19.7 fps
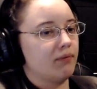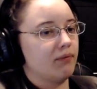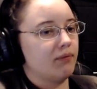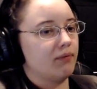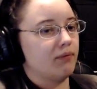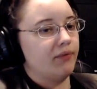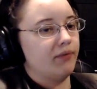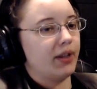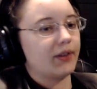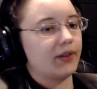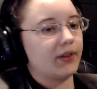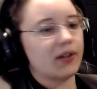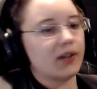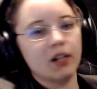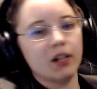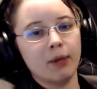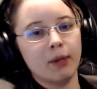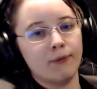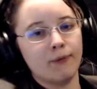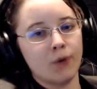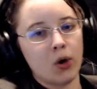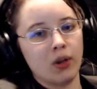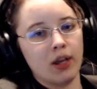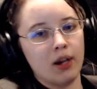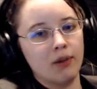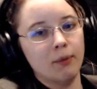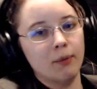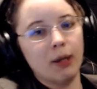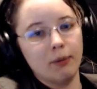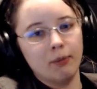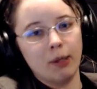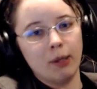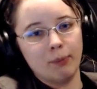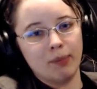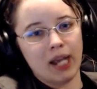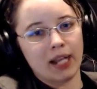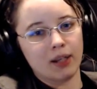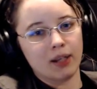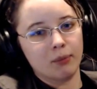That's kind of my fallout, my
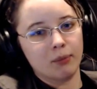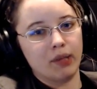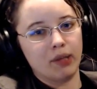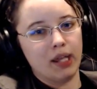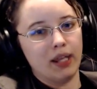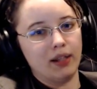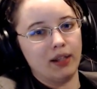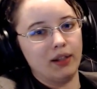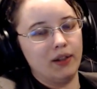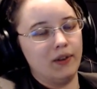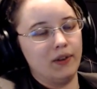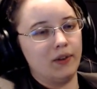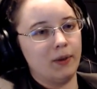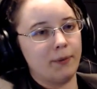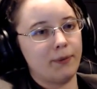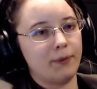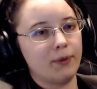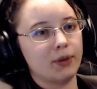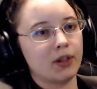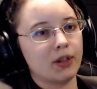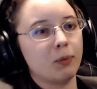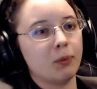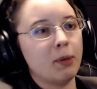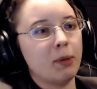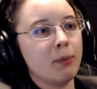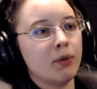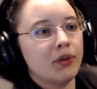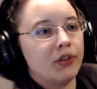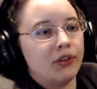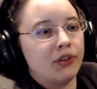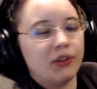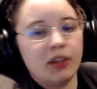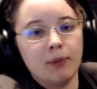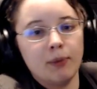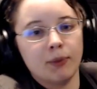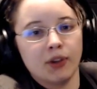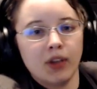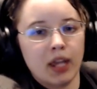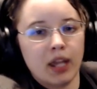backup plan, is if... Because people
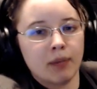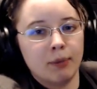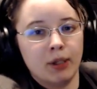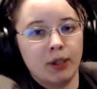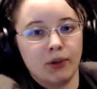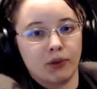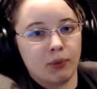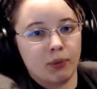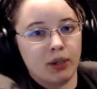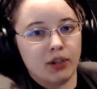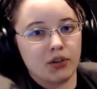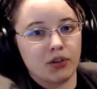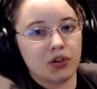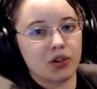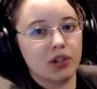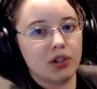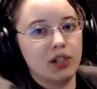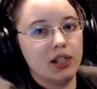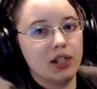seem to like me on Twitch.